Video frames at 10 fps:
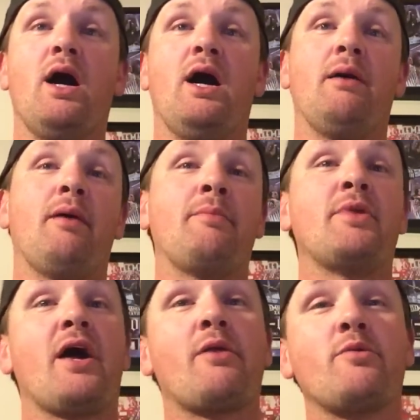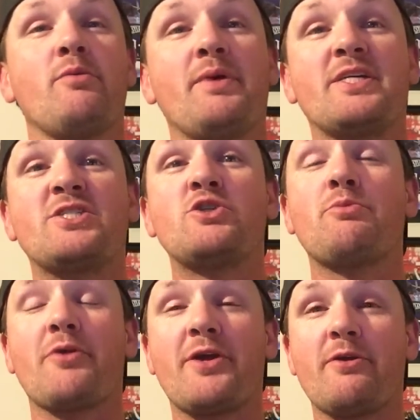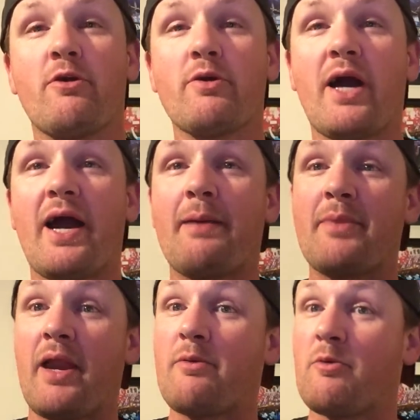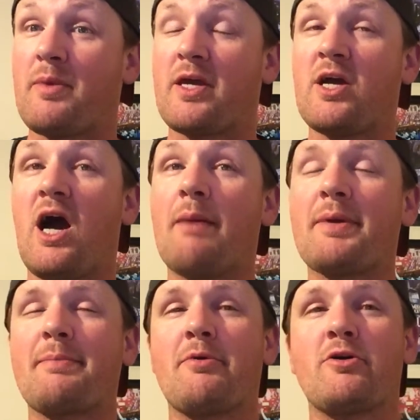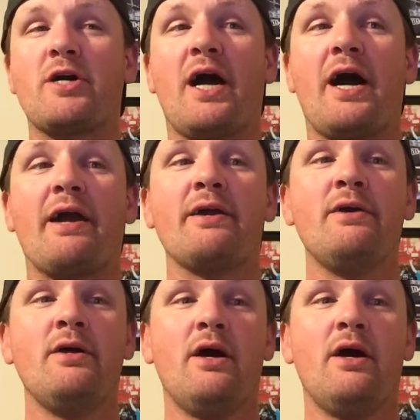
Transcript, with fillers: Um, I'm not a real big superhero guy. I'm not a real big comic book guy.